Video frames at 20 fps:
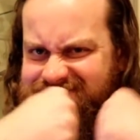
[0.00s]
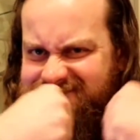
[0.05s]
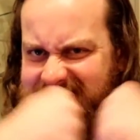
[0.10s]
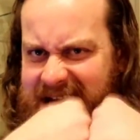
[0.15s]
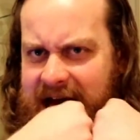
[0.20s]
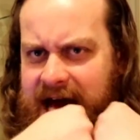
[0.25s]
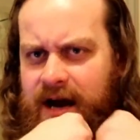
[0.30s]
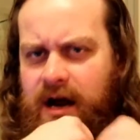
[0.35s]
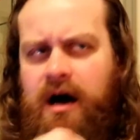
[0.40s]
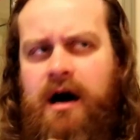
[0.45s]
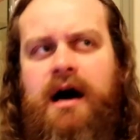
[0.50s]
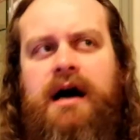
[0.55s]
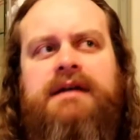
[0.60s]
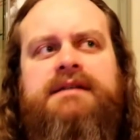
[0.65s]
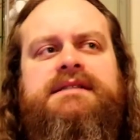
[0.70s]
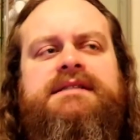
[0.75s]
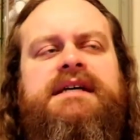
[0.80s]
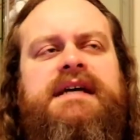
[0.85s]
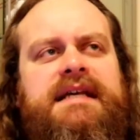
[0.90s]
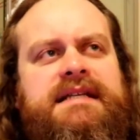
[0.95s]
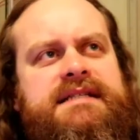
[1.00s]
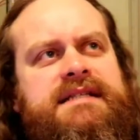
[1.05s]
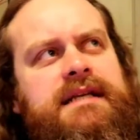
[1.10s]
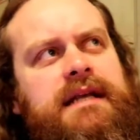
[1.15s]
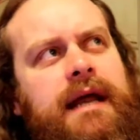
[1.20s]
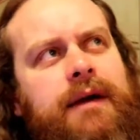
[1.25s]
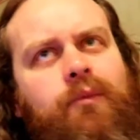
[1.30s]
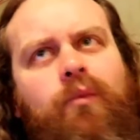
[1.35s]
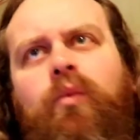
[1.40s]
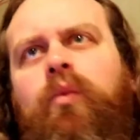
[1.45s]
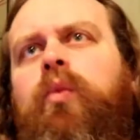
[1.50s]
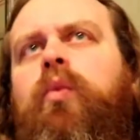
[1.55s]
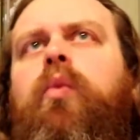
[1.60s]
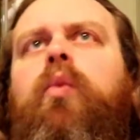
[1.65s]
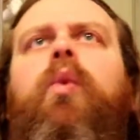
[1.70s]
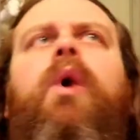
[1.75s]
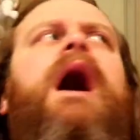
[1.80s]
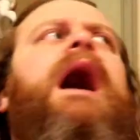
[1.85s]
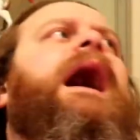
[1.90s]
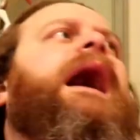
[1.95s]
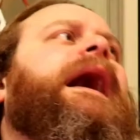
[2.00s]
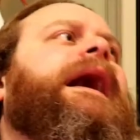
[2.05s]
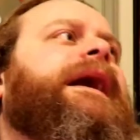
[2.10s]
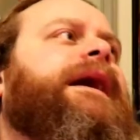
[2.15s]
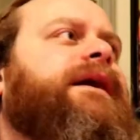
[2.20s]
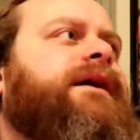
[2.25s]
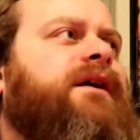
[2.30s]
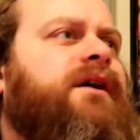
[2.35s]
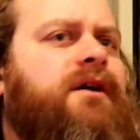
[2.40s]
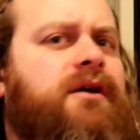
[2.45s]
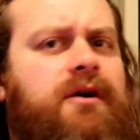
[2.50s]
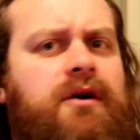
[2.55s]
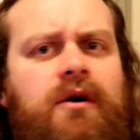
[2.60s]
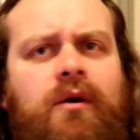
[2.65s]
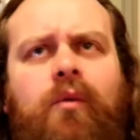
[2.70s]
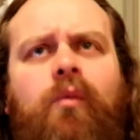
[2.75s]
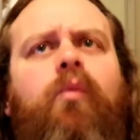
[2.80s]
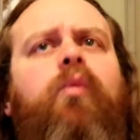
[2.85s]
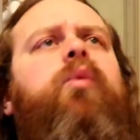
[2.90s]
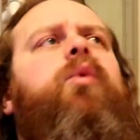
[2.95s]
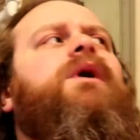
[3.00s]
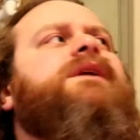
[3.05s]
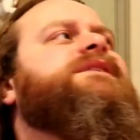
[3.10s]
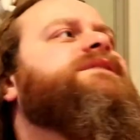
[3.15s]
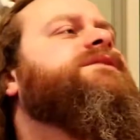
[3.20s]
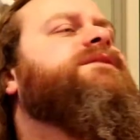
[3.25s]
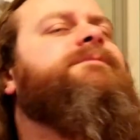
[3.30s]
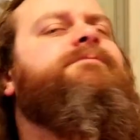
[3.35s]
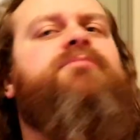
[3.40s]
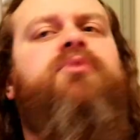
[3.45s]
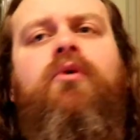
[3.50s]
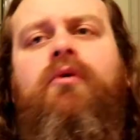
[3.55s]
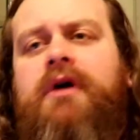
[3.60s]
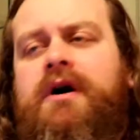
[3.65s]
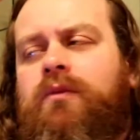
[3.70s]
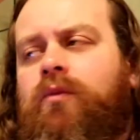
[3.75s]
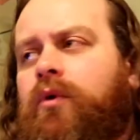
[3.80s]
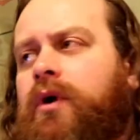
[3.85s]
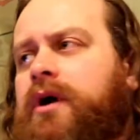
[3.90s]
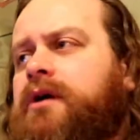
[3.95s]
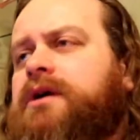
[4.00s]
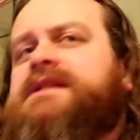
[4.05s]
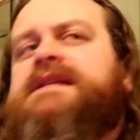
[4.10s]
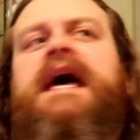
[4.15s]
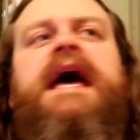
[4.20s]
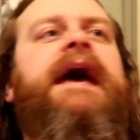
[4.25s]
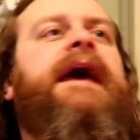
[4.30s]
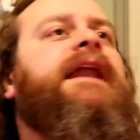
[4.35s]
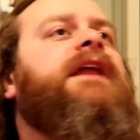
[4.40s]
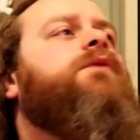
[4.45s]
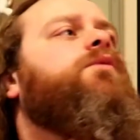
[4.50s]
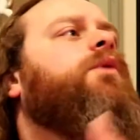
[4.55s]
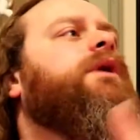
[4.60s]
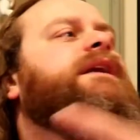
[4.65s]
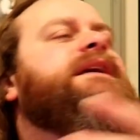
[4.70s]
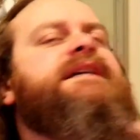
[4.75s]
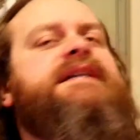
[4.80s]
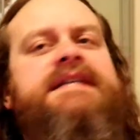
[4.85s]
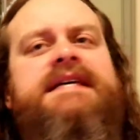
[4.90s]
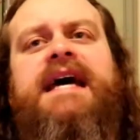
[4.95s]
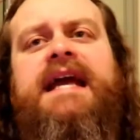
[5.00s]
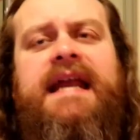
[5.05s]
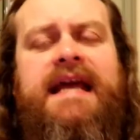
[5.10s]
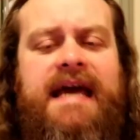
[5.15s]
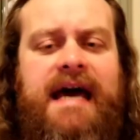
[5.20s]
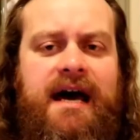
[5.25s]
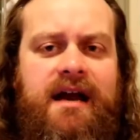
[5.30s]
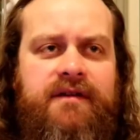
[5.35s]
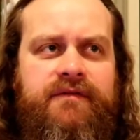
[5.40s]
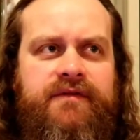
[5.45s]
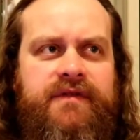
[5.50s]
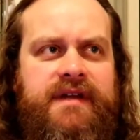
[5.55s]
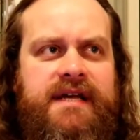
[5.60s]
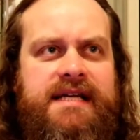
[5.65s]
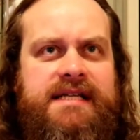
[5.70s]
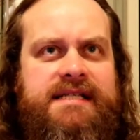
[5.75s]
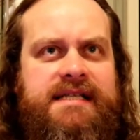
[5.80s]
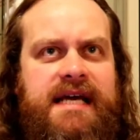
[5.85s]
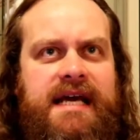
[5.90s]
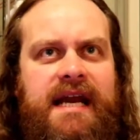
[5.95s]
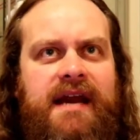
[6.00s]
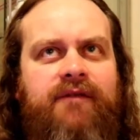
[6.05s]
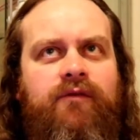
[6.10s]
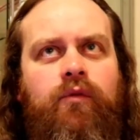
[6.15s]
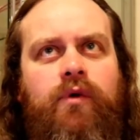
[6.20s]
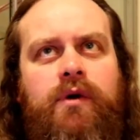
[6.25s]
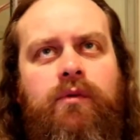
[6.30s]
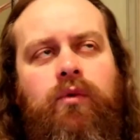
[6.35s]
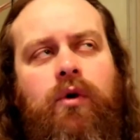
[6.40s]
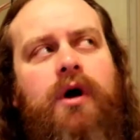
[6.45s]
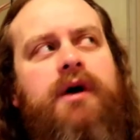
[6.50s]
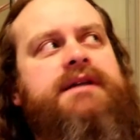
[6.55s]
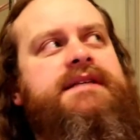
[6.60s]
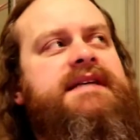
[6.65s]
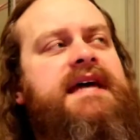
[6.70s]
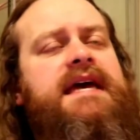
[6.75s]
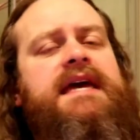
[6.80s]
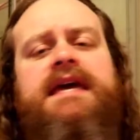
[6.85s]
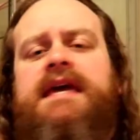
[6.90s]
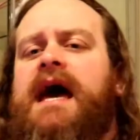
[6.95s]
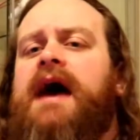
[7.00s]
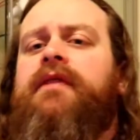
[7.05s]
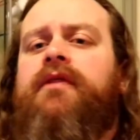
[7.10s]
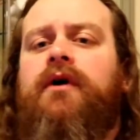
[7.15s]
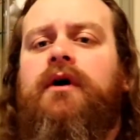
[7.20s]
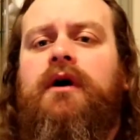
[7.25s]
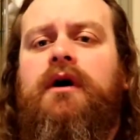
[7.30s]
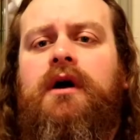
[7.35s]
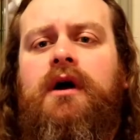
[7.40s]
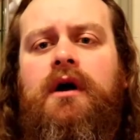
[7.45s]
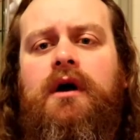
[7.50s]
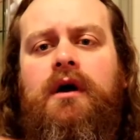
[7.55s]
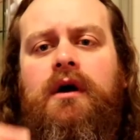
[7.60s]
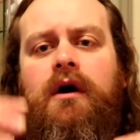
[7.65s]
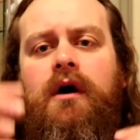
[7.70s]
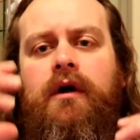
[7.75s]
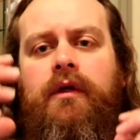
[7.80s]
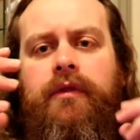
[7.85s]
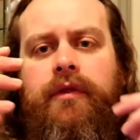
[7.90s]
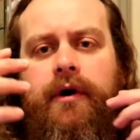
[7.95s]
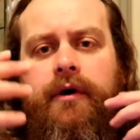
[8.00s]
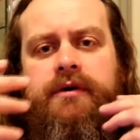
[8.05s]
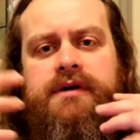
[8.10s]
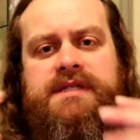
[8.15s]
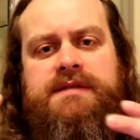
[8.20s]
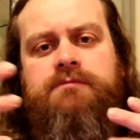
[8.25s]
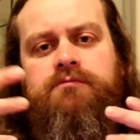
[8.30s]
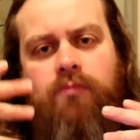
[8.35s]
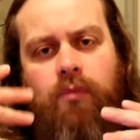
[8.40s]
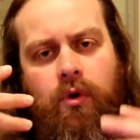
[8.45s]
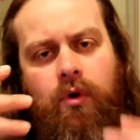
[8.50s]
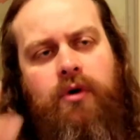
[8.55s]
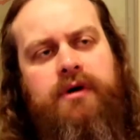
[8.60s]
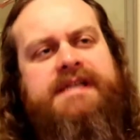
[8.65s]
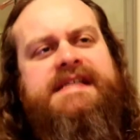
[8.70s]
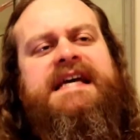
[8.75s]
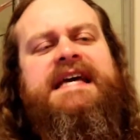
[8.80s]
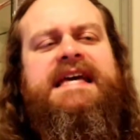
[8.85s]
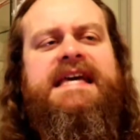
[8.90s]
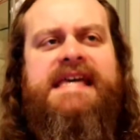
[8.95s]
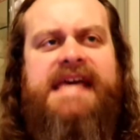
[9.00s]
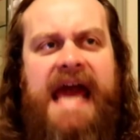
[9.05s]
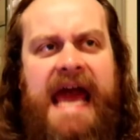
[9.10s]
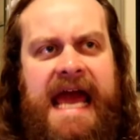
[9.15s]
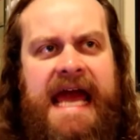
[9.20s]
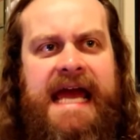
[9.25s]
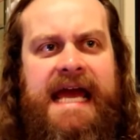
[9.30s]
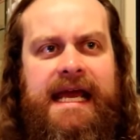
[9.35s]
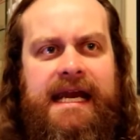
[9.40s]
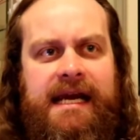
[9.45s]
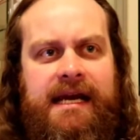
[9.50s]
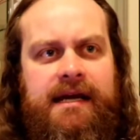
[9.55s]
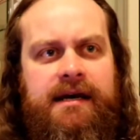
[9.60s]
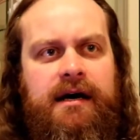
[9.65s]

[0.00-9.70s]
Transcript: at odds, it's like, why? What's the point? What is anyone getting out of this? And if we work together, there is more to gain.